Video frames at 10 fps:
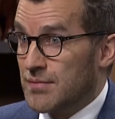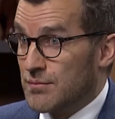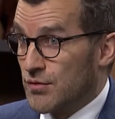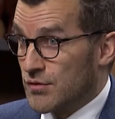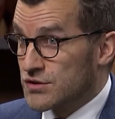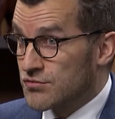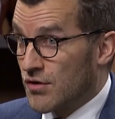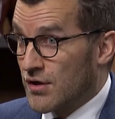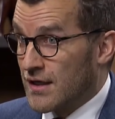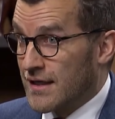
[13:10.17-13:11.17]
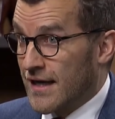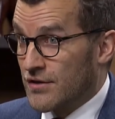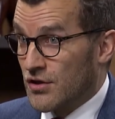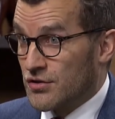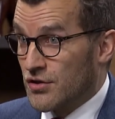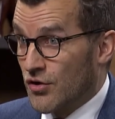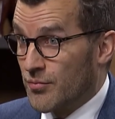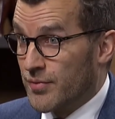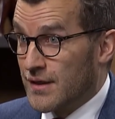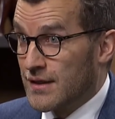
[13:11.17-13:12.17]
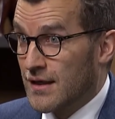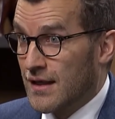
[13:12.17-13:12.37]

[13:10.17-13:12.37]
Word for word: people were struggling and not coping